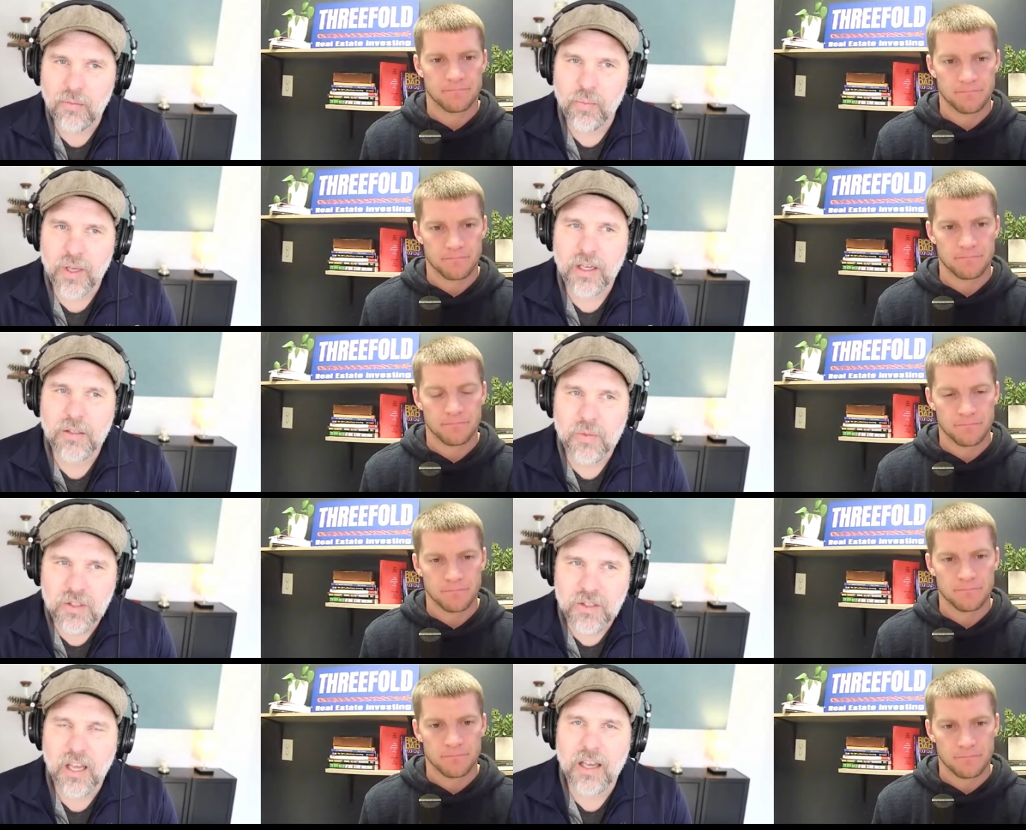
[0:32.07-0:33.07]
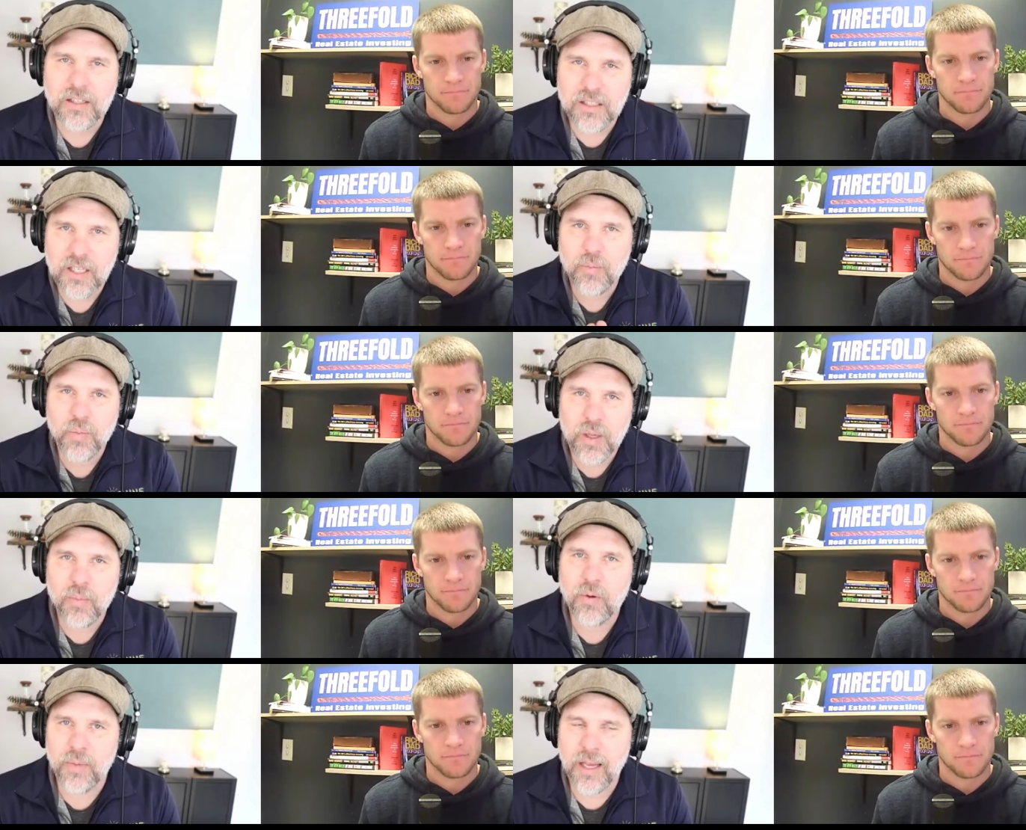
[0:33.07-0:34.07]
Speaker 1: biggest mistake I see
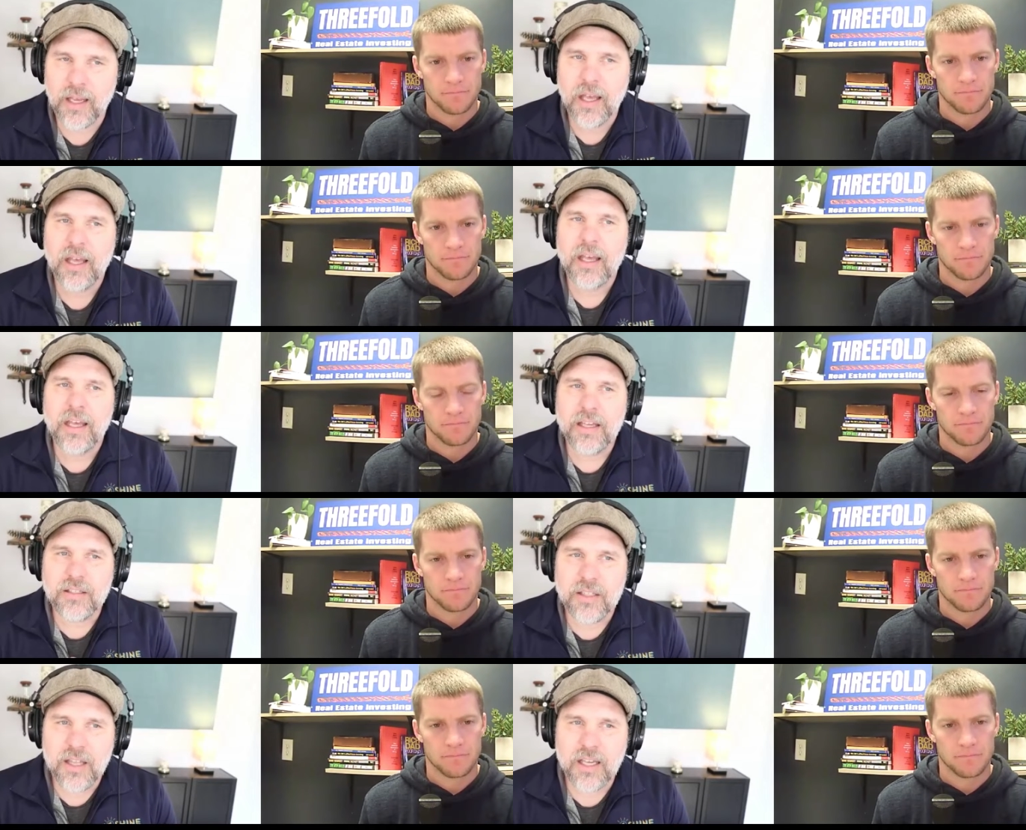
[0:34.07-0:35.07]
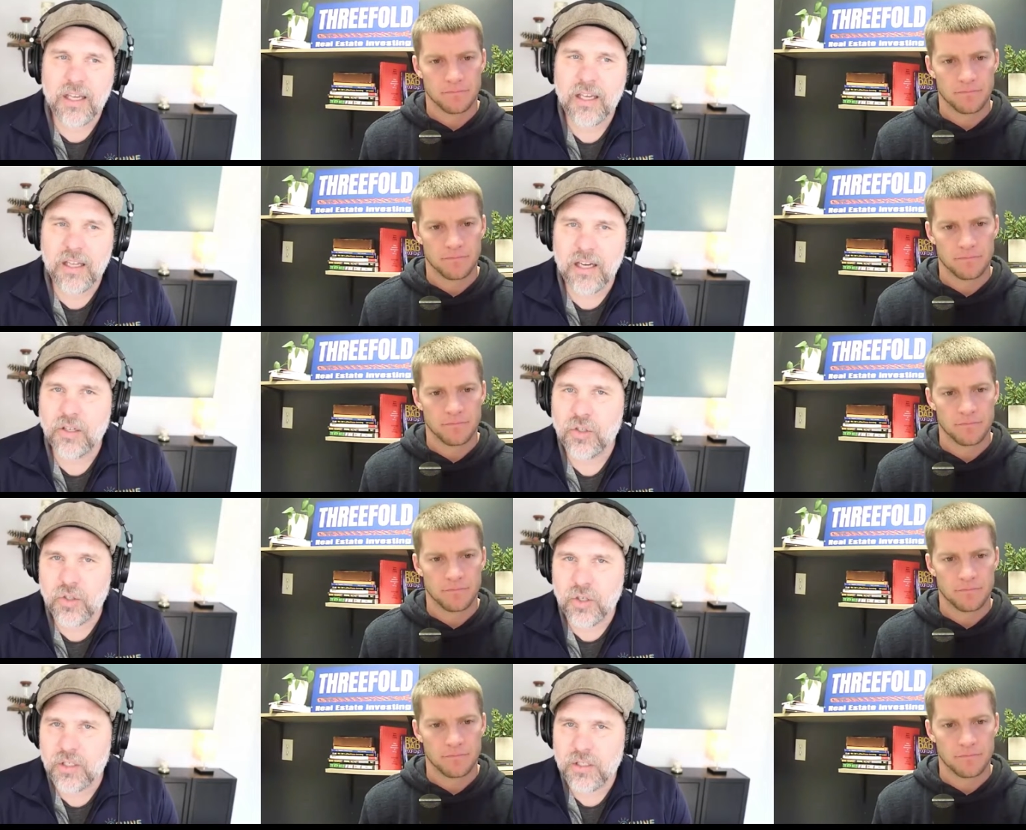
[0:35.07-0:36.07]
people make is thinking that
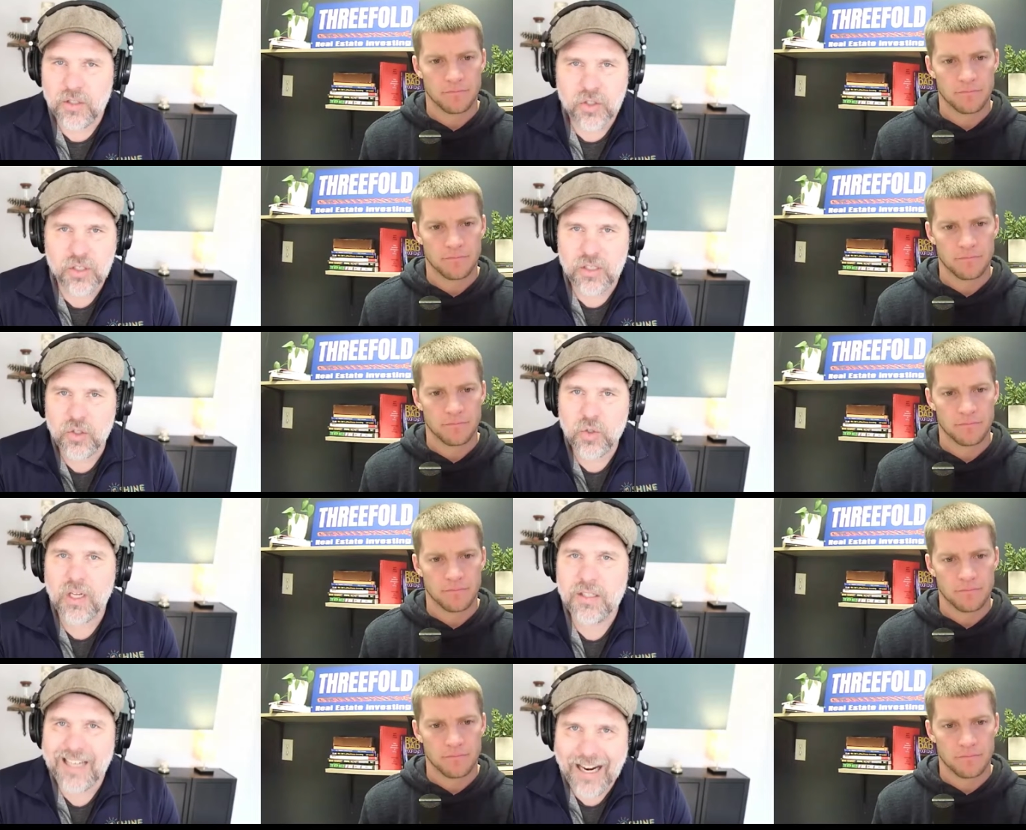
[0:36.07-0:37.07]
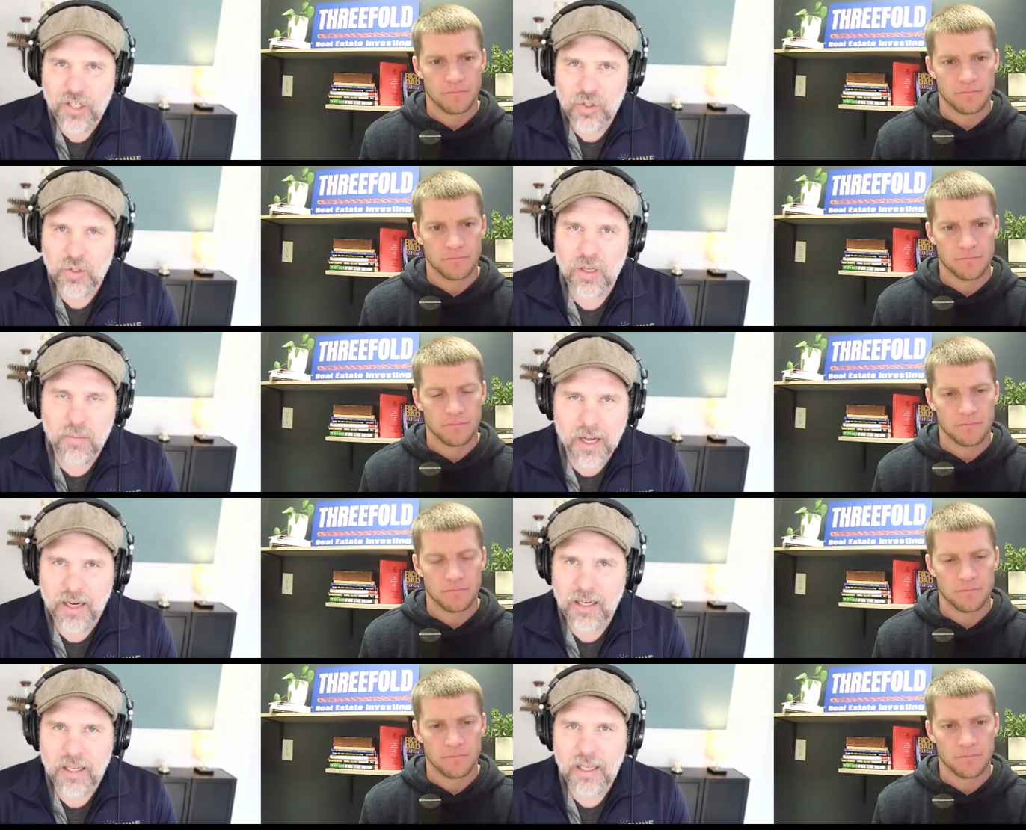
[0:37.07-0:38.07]
insurance is just a transactional
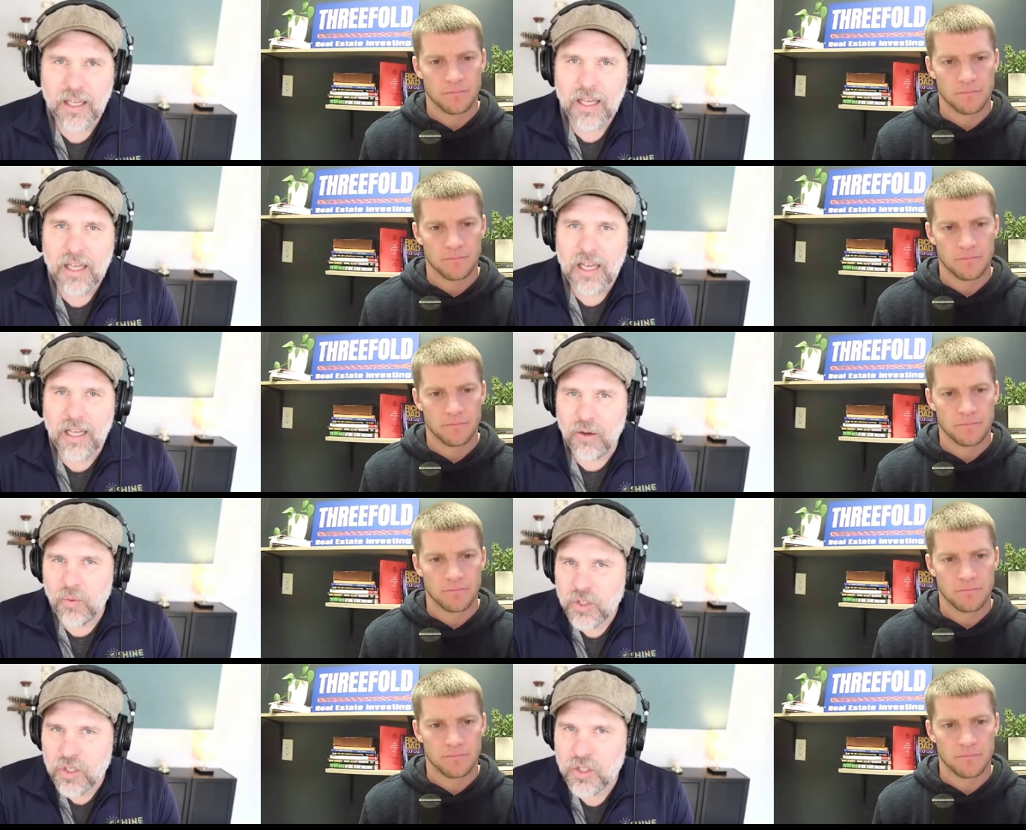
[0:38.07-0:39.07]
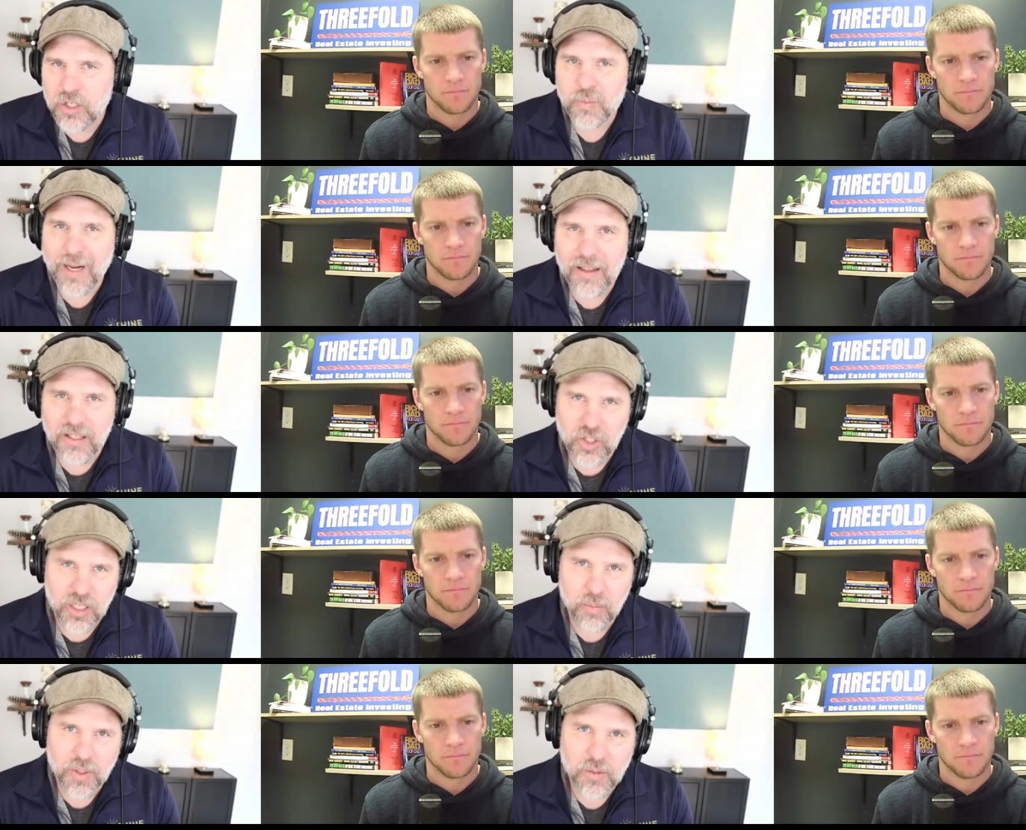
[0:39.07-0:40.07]
commodity and that we should just buy the
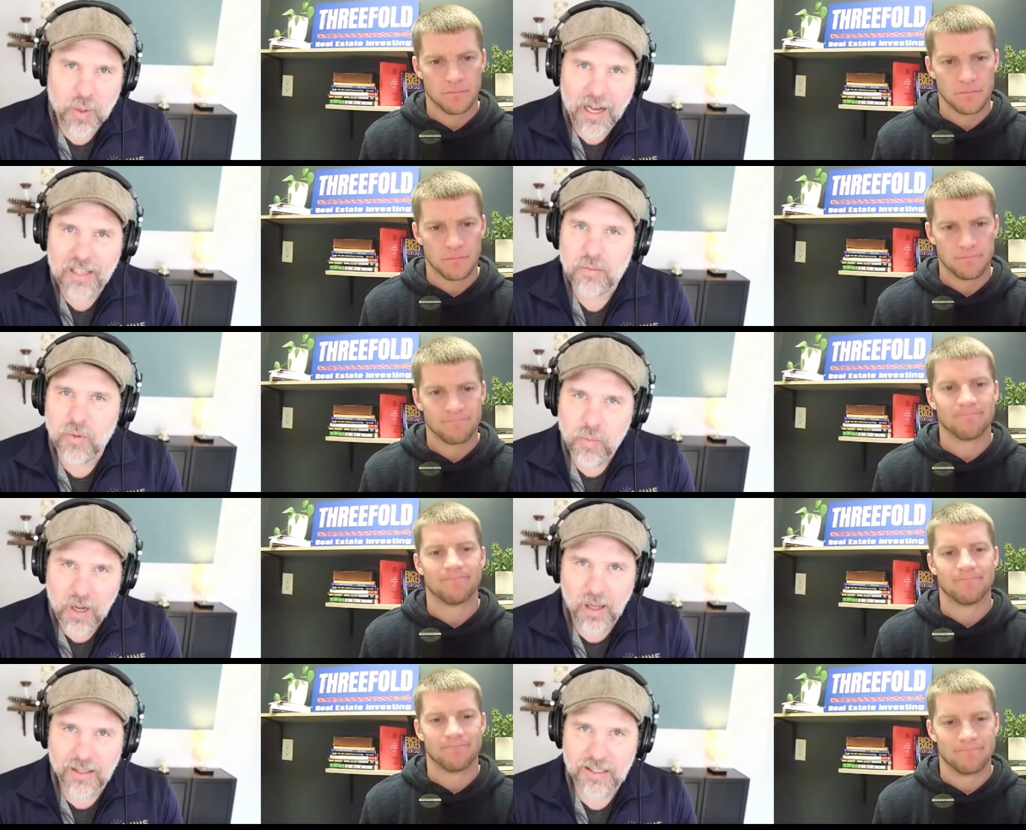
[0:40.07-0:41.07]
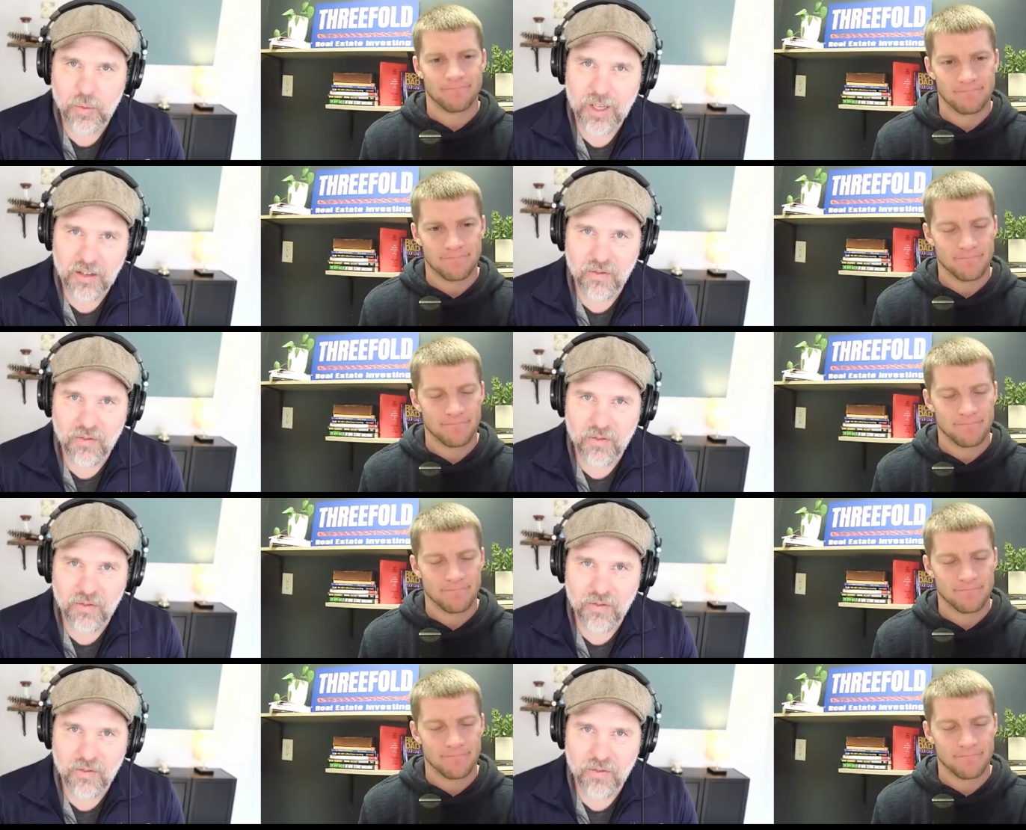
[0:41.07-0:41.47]
cheapest possible policy we can